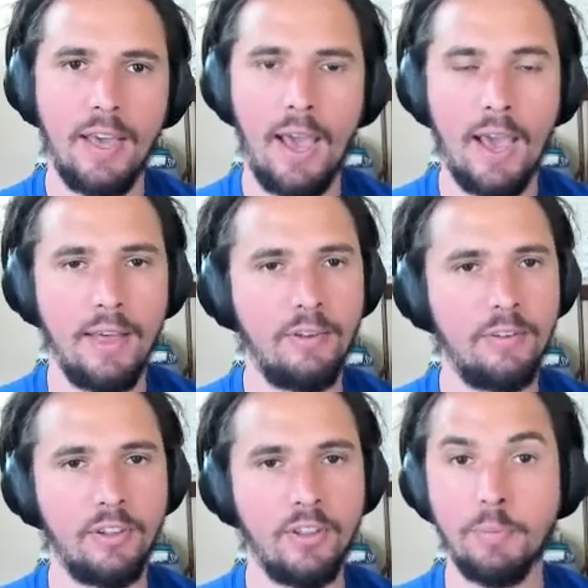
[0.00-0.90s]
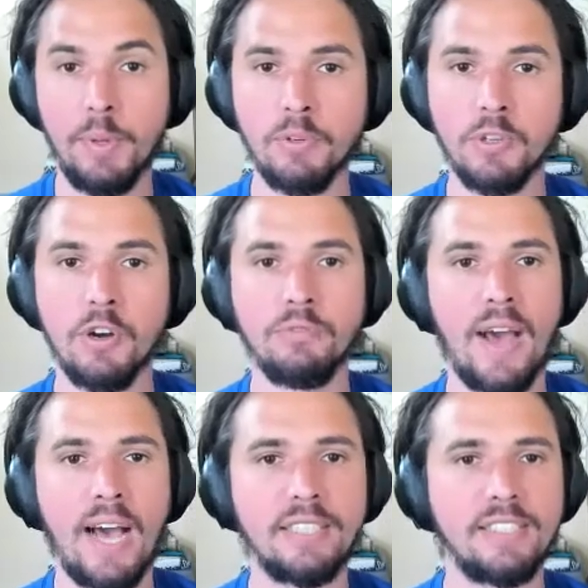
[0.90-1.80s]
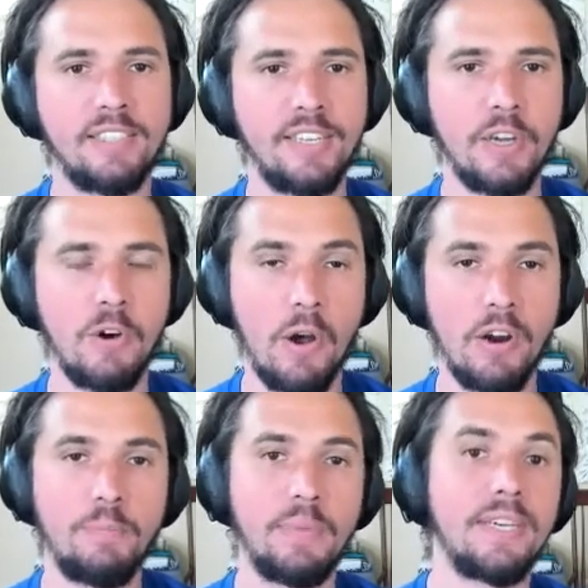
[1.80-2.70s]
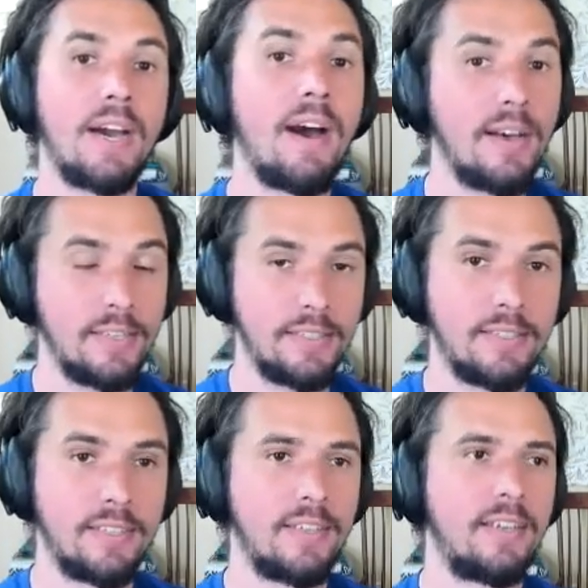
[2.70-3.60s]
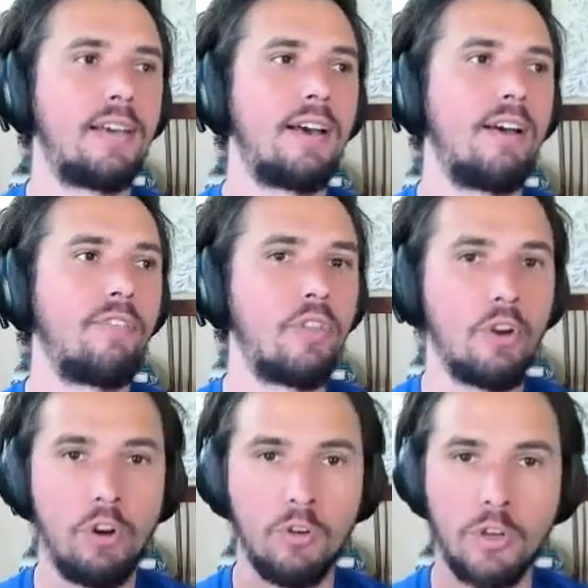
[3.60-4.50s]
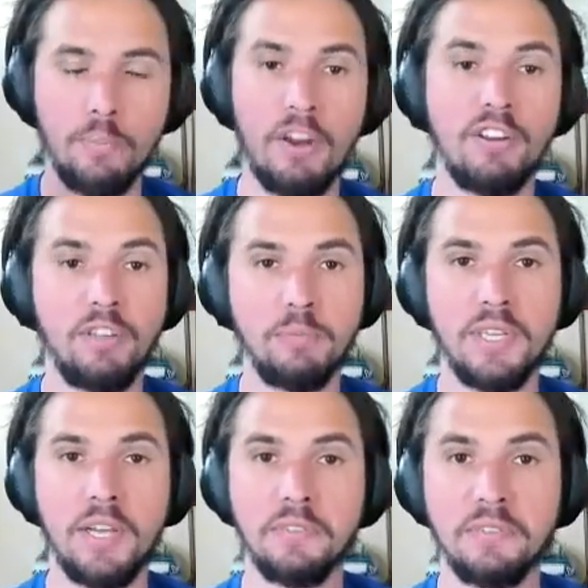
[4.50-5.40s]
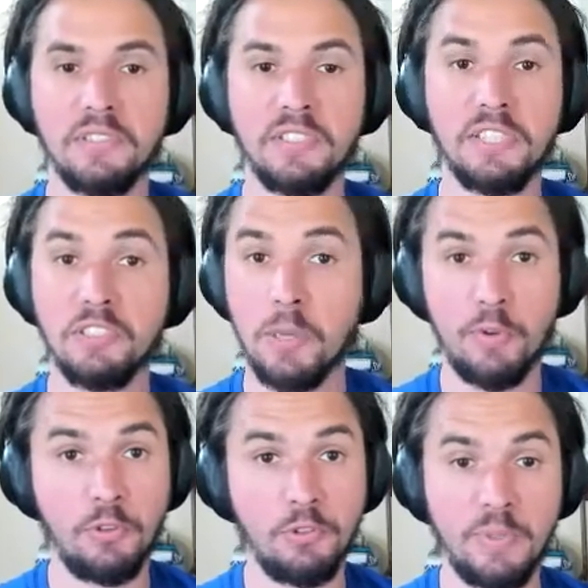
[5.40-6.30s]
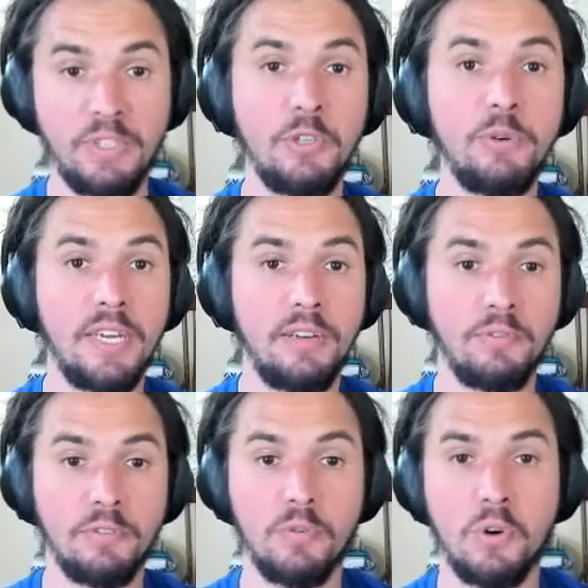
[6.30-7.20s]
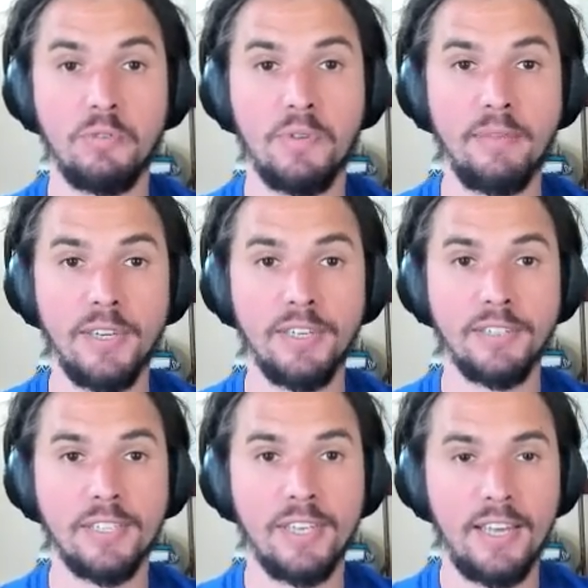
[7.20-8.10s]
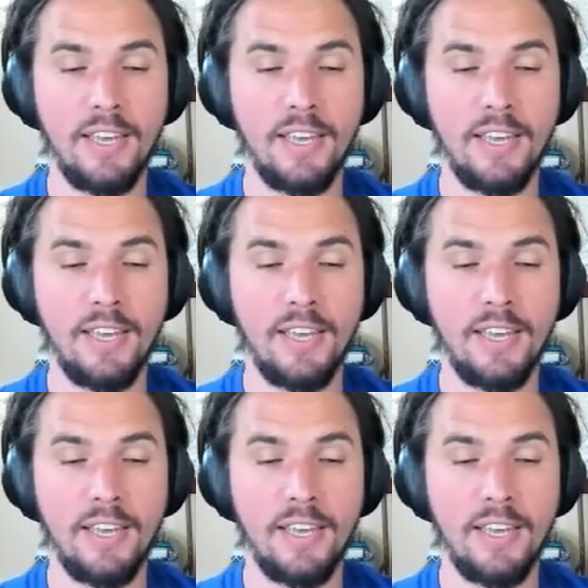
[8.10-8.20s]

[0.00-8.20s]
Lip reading: And a lot of people go fast and they go hard because they're comparing themselves to someone who's been doing it for 4 or 5 years.